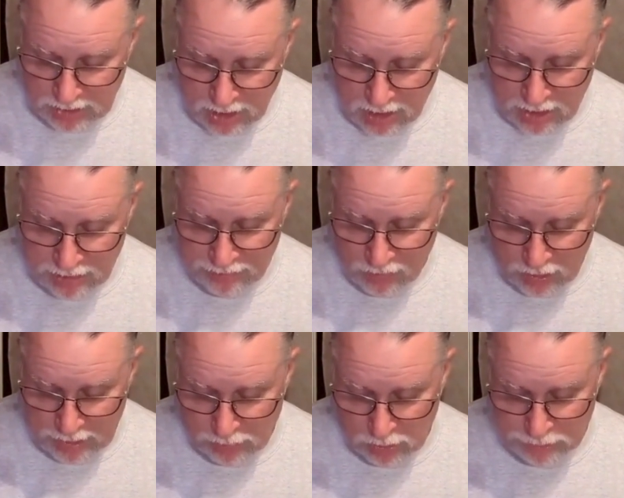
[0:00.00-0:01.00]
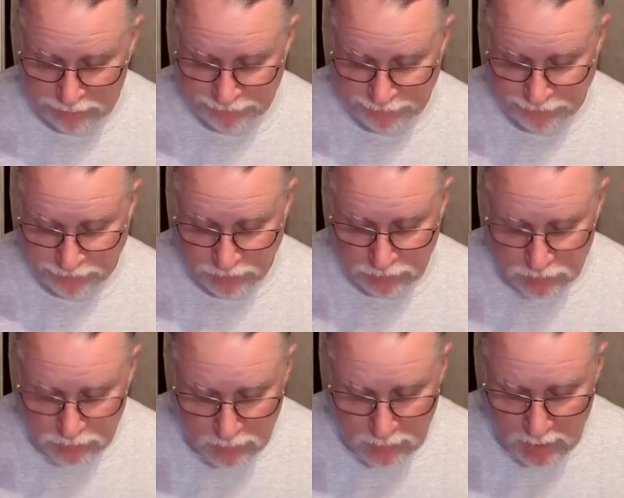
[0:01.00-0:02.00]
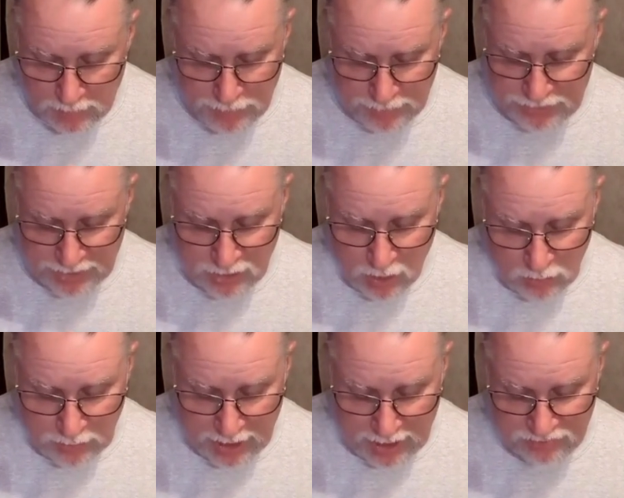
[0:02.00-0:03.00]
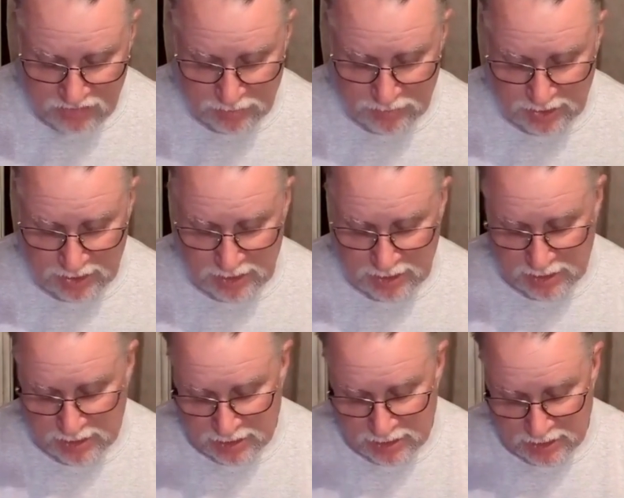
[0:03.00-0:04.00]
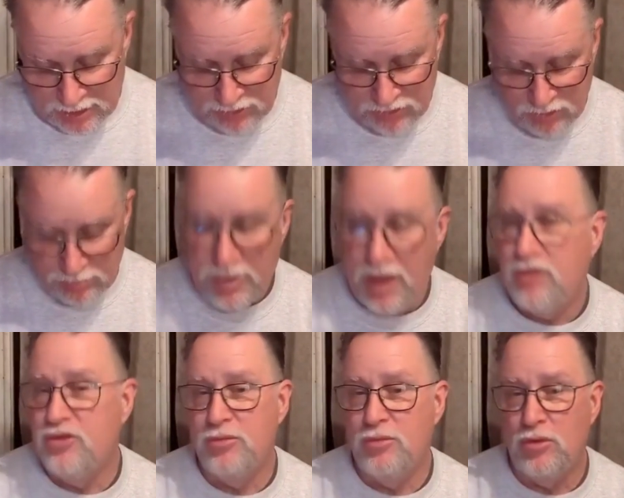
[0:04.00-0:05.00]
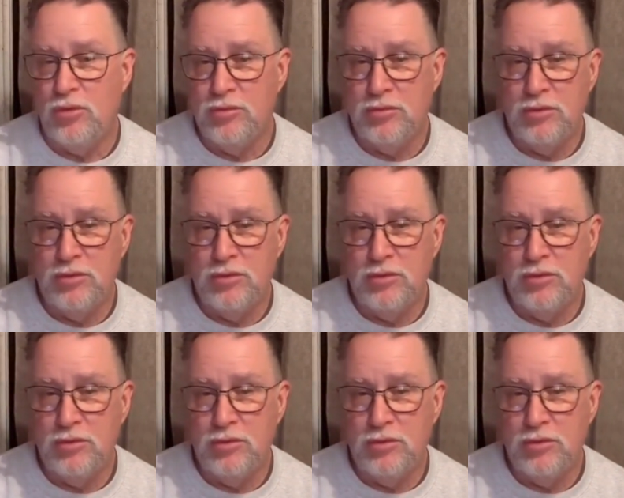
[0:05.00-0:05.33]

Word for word: are unavoidable, but they don't have to be insurmountable.